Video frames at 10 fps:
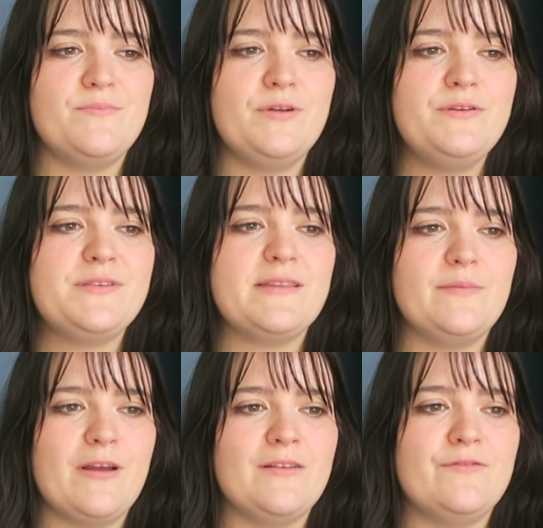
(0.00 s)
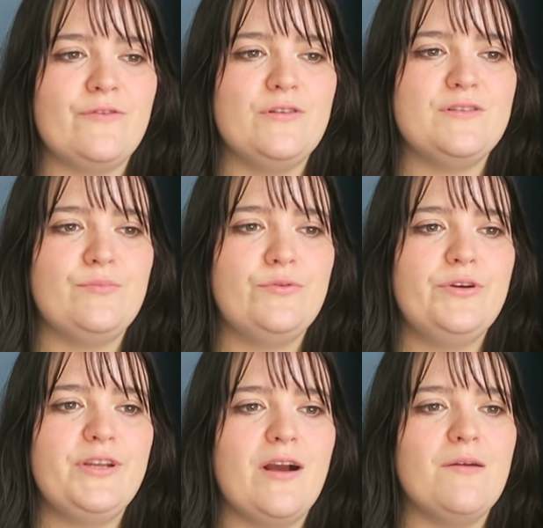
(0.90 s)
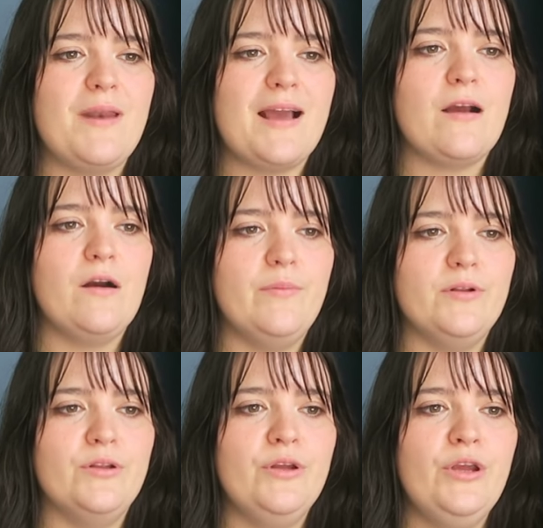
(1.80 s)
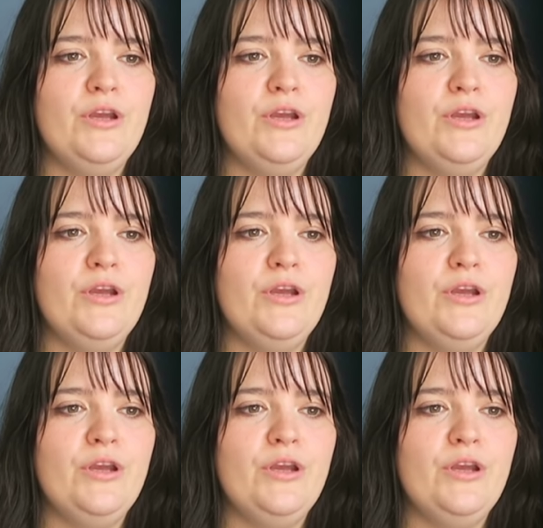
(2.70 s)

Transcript: Blues in the Blood, follows a poor young black couple